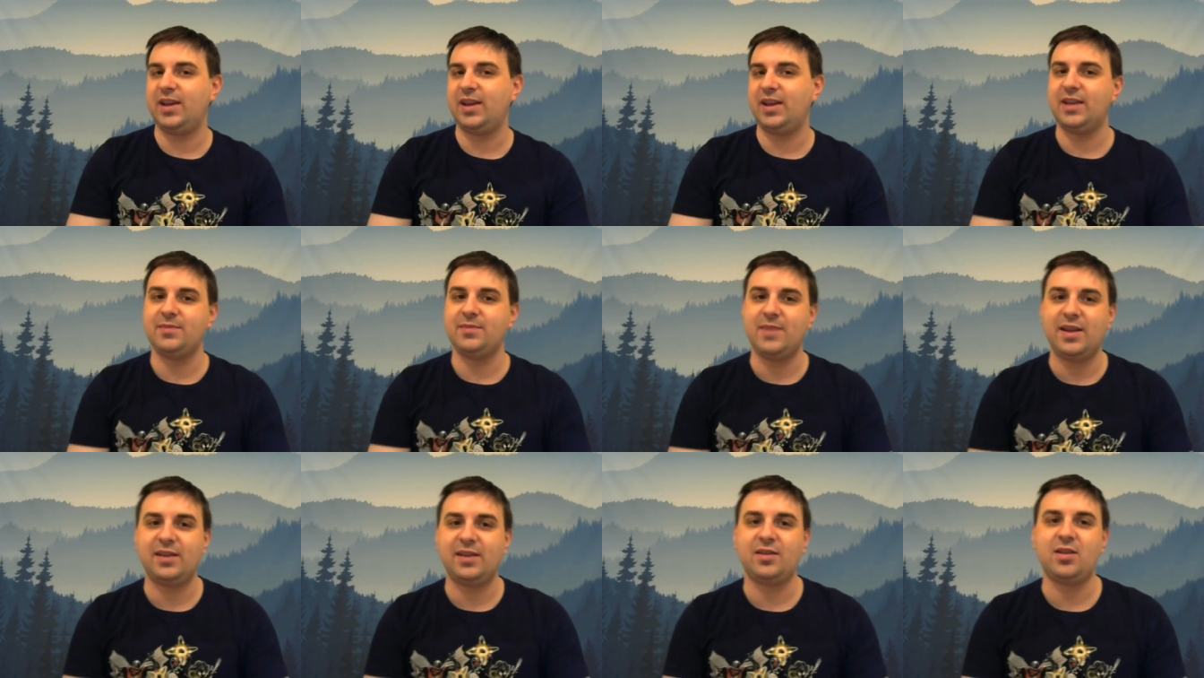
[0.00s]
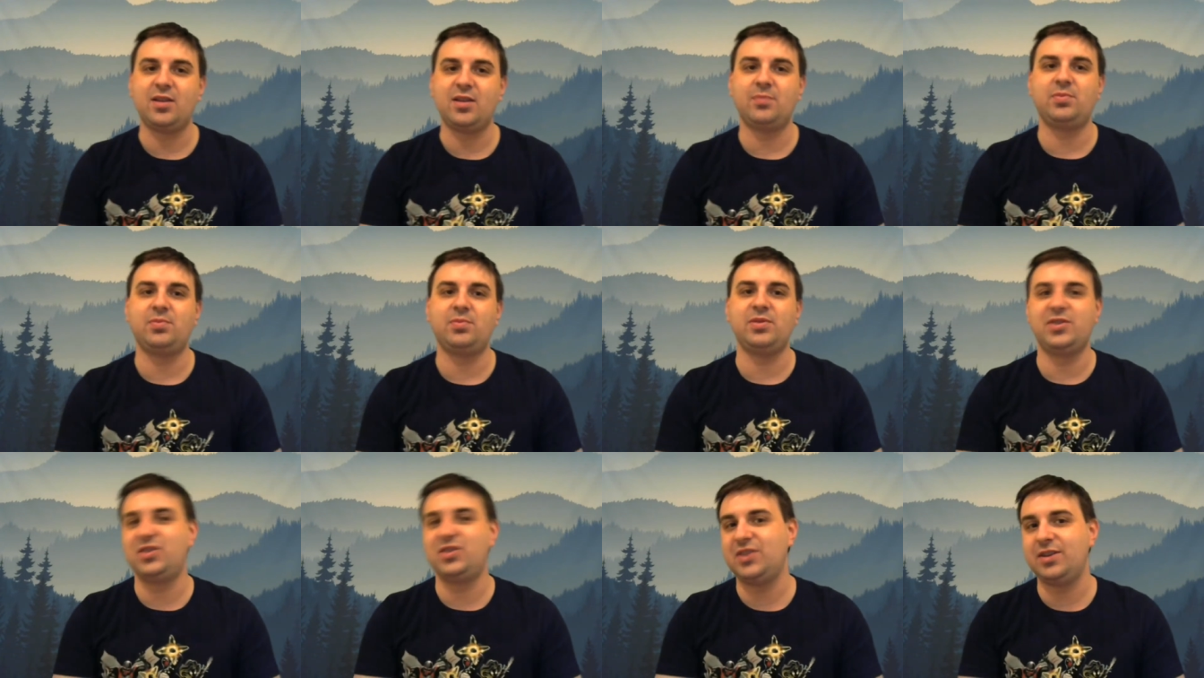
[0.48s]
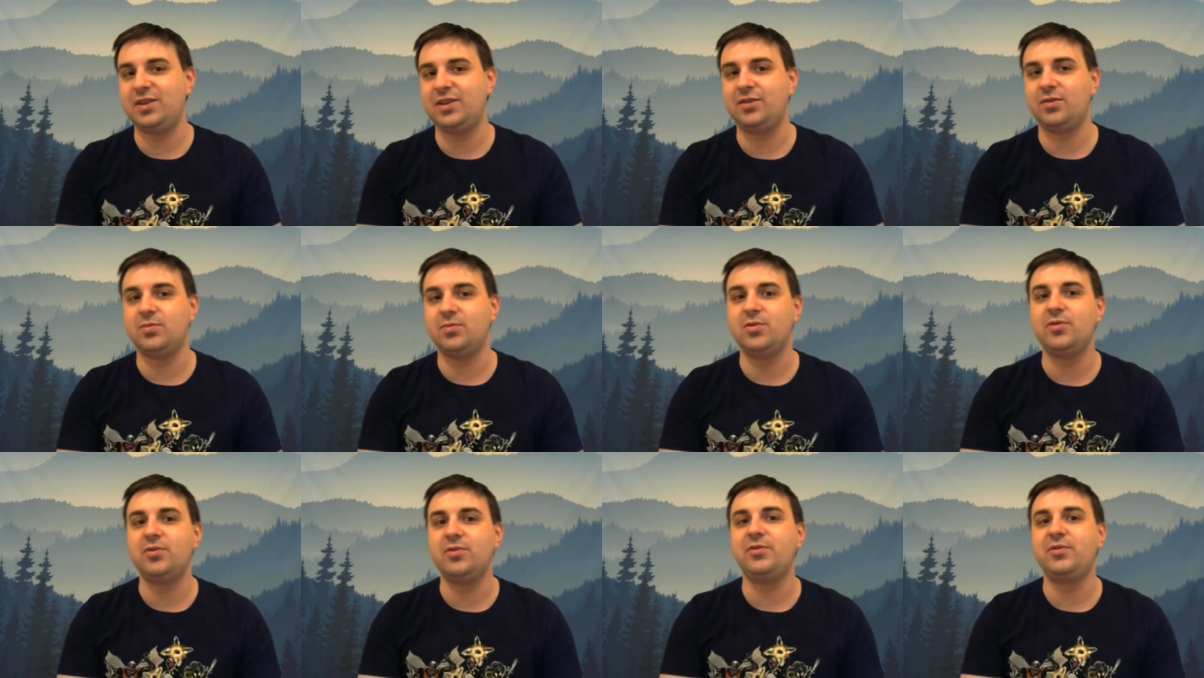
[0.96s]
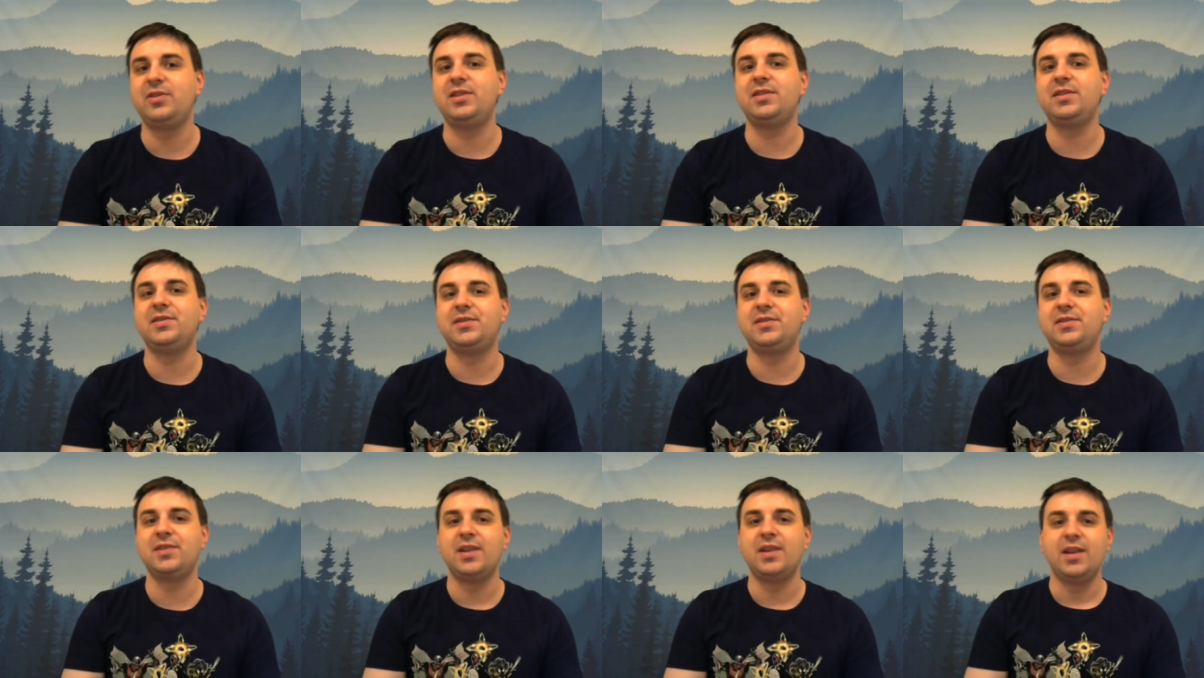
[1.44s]
They had made a couple of stinker
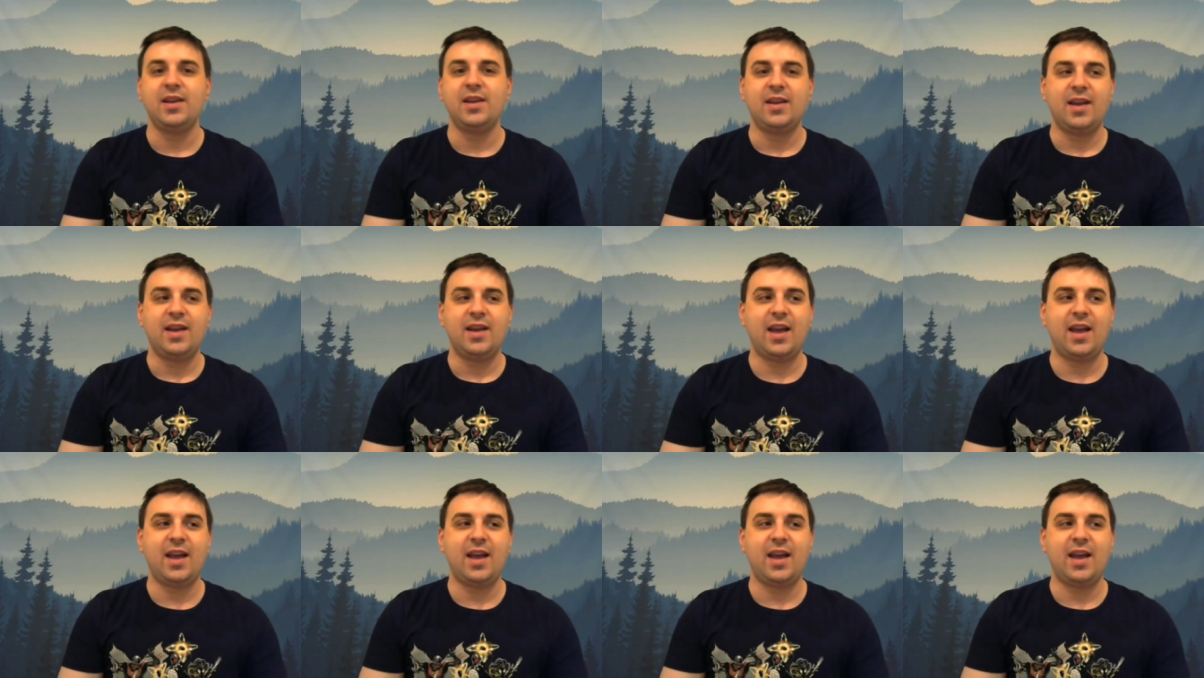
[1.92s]
movies,